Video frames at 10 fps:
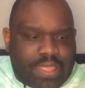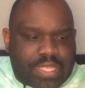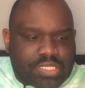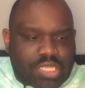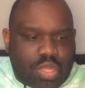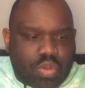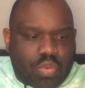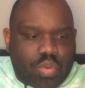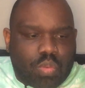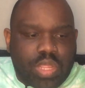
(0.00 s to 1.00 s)

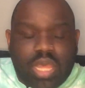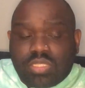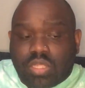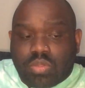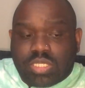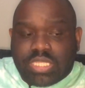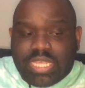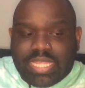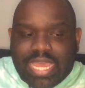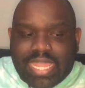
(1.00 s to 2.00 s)
So we also
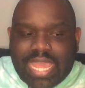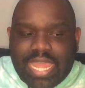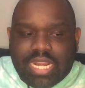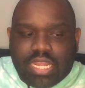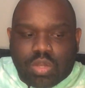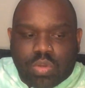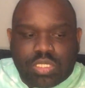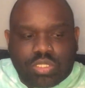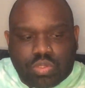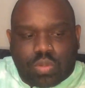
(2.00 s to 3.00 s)
see that Kanan and
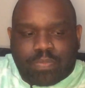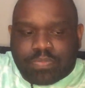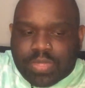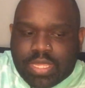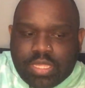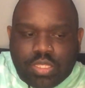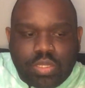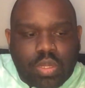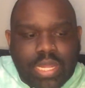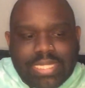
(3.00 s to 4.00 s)
Crystal, you
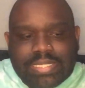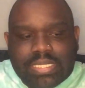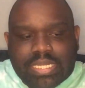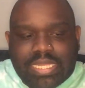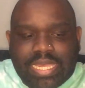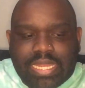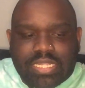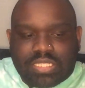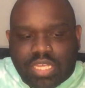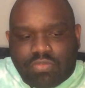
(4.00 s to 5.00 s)
know, they still kicking
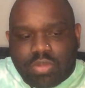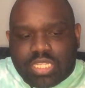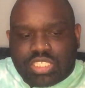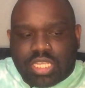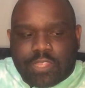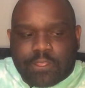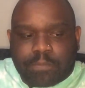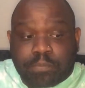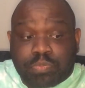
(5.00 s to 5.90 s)
it tough with each other.